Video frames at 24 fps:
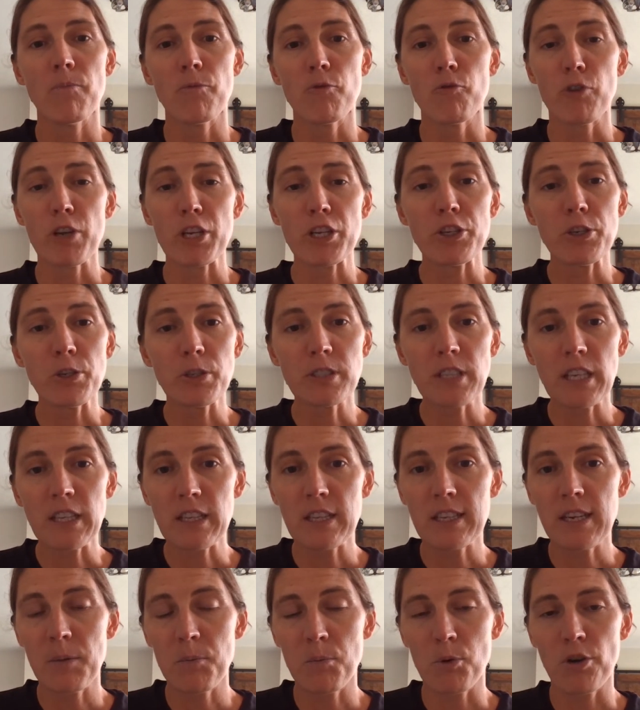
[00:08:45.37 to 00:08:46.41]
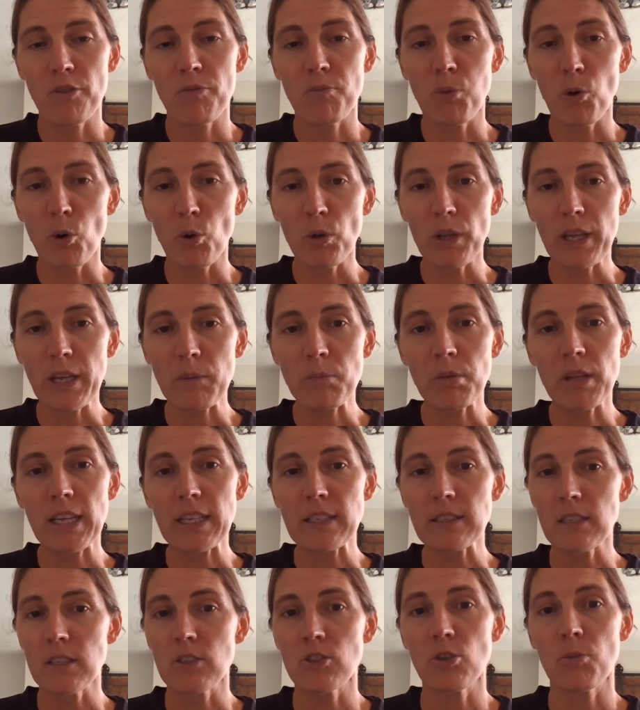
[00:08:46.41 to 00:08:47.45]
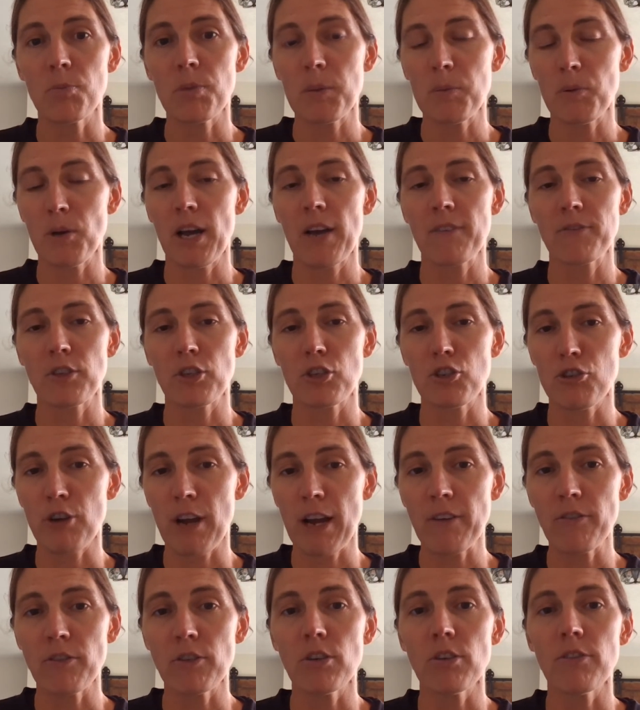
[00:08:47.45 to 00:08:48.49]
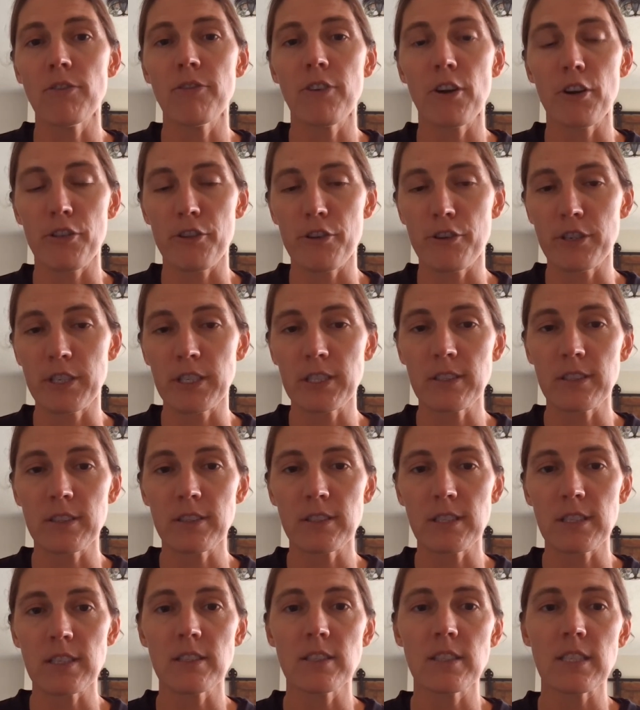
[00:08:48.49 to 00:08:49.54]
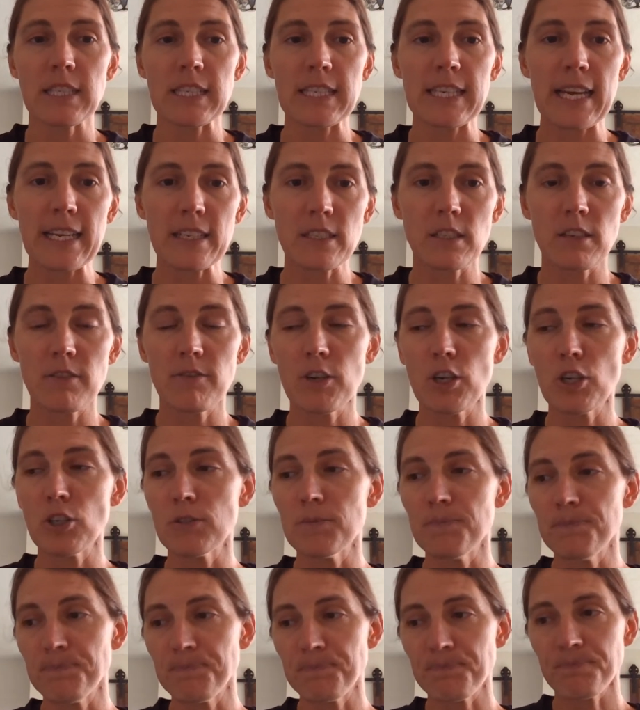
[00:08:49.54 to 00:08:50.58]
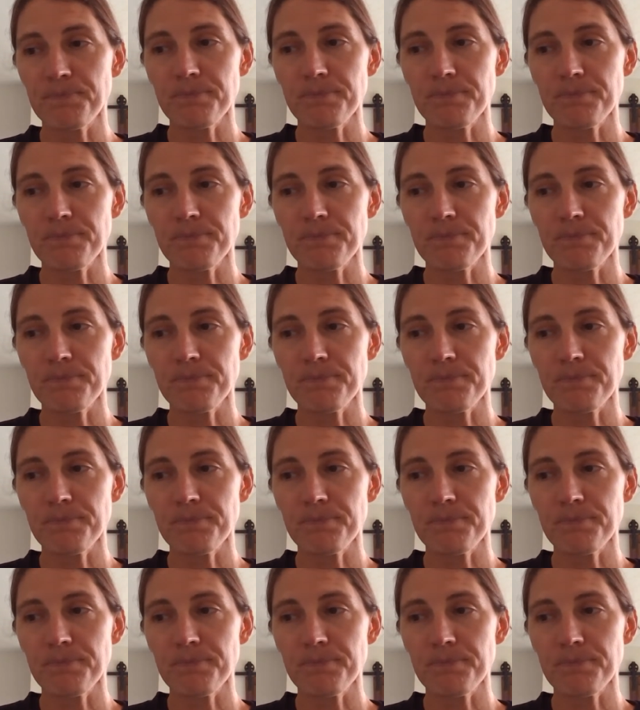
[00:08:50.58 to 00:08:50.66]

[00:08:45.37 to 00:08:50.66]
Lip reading: reducing the number of polling places so people have to travel farther distances to get to vote.